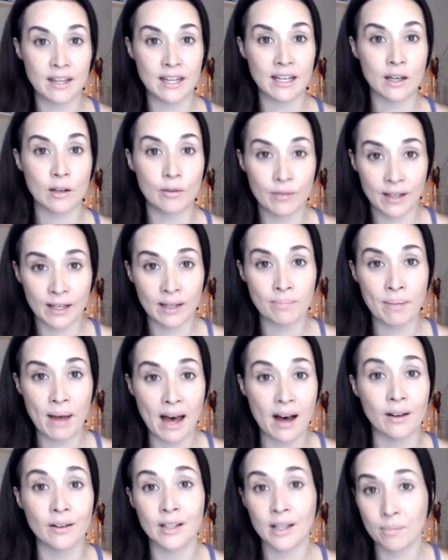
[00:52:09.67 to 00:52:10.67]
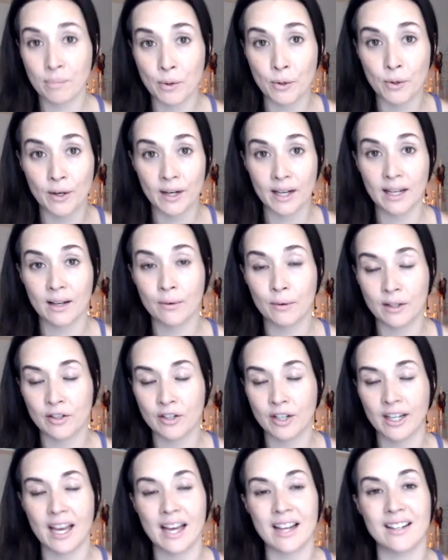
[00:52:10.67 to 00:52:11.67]
Eco Vegan Pal community, which
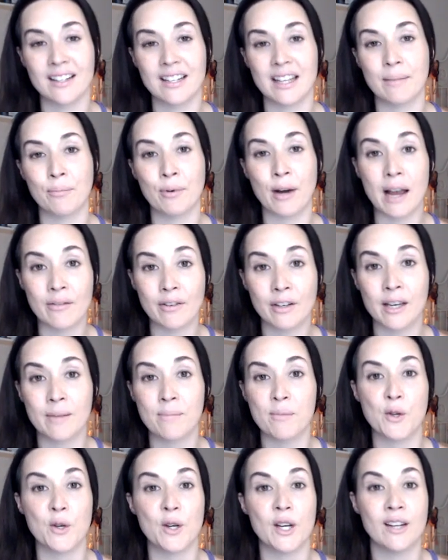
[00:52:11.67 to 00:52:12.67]
again is that private community.